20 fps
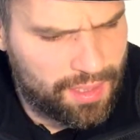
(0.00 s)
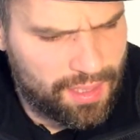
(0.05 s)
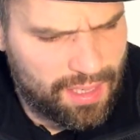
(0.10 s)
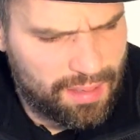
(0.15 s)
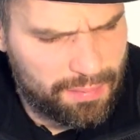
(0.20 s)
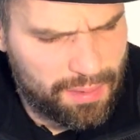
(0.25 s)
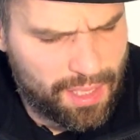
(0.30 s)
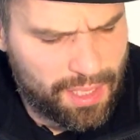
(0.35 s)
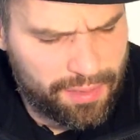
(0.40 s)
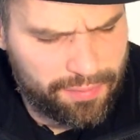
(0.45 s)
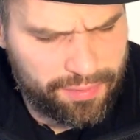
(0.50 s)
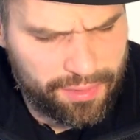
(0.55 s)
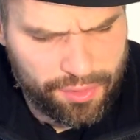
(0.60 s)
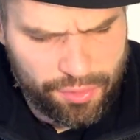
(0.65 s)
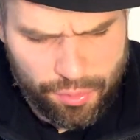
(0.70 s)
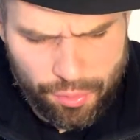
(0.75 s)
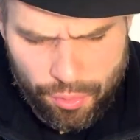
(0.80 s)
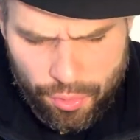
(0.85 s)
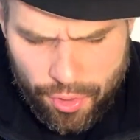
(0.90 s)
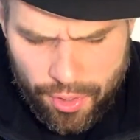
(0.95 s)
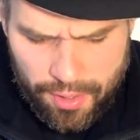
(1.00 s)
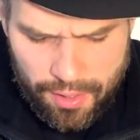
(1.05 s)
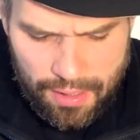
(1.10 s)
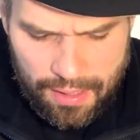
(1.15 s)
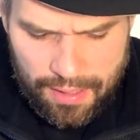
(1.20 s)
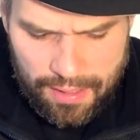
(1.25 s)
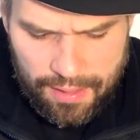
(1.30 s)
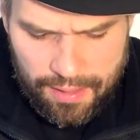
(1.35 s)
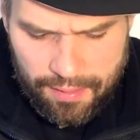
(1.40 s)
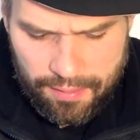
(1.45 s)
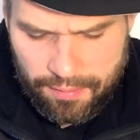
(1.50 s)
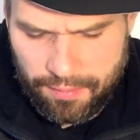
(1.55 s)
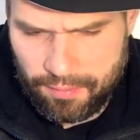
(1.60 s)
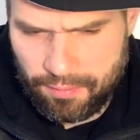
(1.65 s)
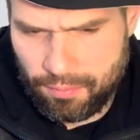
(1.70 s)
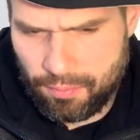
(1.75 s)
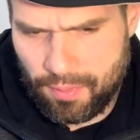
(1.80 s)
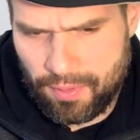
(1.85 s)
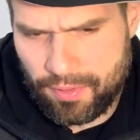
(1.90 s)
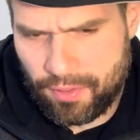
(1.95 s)
not even sure
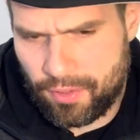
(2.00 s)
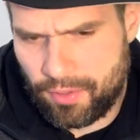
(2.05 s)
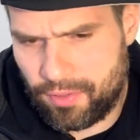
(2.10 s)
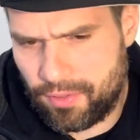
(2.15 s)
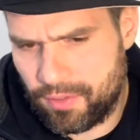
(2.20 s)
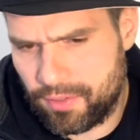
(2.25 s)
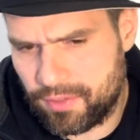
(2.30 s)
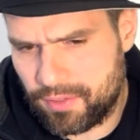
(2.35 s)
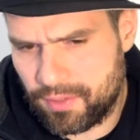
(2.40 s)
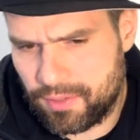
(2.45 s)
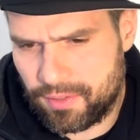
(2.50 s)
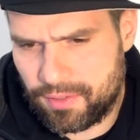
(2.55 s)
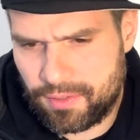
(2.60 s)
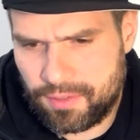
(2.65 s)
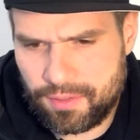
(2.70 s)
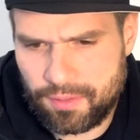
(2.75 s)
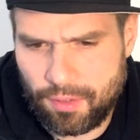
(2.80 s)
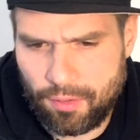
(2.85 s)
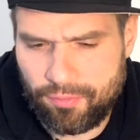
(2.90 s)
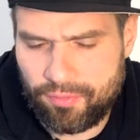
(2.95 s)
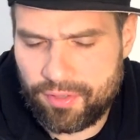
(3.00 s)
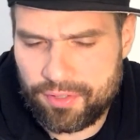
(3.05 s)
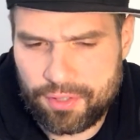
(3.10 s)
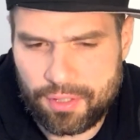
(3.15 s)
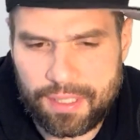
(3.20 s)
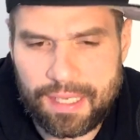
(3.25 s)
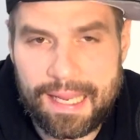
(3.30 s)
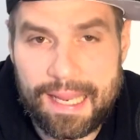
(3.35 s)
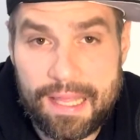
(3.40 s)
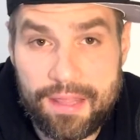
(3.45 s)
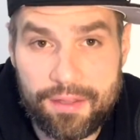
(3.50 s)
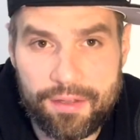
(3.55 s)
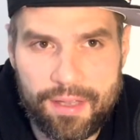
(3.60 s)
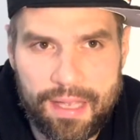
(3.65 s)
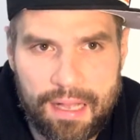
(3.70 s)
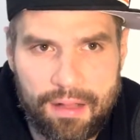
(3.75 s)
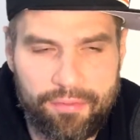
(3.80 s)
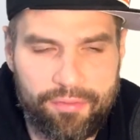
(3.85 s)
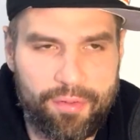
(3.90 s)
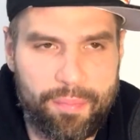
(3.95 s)
whether this is officially in the
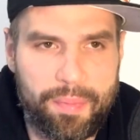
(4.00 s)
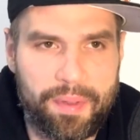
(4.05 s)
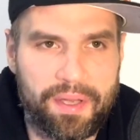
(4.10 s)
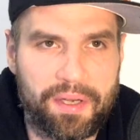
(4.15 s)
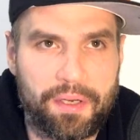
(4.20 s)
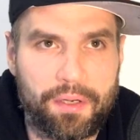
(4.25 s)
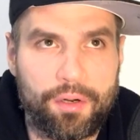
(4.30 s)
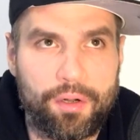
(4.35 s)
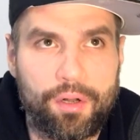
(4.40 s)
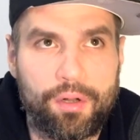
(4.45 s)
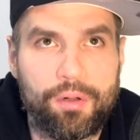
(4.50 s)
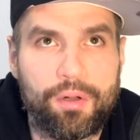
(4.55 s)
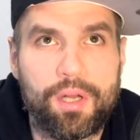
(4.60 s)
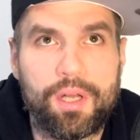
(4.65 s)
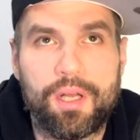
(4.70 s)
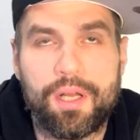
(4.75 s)
alphabet at all,